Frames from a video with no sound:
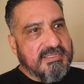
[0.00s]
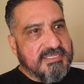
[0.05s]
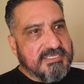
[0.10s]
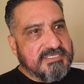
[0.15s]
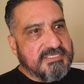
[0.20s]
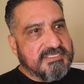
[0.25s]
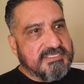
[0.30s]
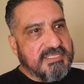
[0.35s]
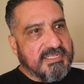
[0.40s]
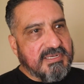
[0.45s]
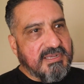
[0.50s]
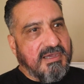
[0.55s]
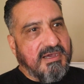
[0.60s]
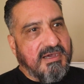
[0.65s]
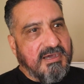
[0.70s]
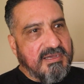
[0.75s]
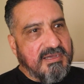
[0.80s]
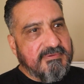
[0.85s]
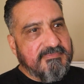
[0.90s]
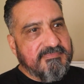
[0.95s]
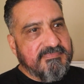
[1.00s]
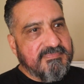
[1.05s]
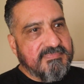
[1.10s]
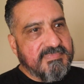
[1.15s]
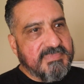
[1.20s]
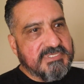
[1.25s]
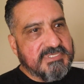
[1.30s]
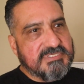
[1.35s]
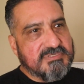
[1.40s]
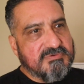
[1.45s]
This is the law.
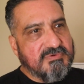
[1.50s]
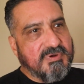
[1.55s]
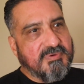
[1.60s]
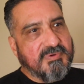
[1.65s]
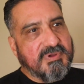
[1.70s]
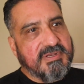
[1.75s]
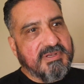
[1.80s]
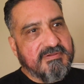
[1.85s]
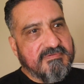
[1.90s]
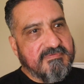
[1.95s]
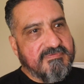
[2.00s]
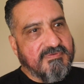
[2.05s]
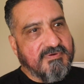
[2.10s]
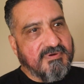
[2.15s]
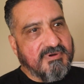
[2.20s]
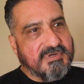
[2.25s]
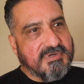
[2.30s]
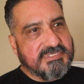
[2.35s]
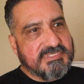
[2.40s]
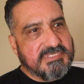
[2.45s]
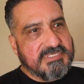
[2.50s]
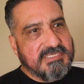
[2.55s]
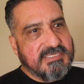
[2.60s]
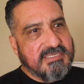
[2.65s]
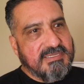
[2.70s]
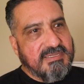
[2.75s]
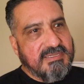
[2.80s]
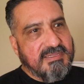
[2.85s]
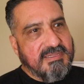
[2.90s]
This is what we're going to enforce.